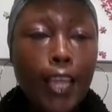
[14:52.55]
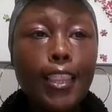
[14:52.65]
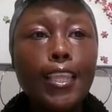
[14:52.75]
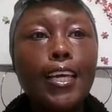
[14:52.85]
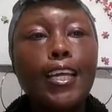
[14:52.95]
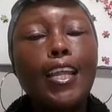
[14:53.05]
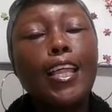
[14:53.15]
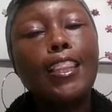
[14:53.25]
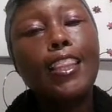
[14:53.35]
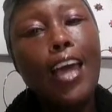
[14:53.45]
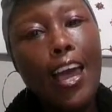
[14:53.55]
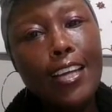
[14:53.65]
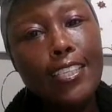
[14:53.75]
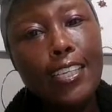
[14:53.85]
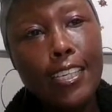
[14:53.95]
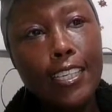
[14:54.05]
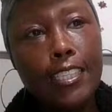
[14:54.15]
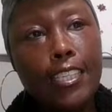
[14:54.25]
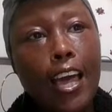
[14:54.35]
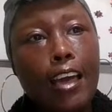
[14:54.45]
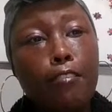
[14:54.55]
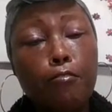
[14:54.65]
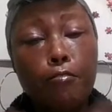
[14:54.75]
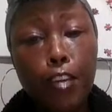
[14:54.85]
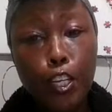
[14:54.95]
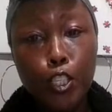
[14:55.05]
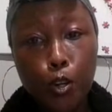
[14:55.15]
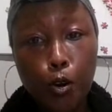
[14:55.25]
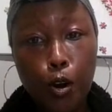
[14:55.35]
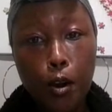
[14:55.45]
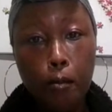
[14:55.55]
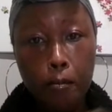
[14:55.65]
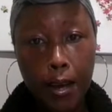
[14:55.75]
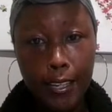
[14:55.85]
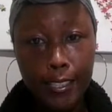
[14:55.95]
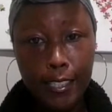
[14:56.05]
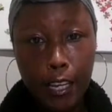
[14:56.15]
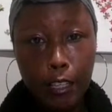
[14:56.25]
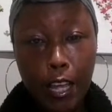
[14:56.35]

then that is a victor mindset.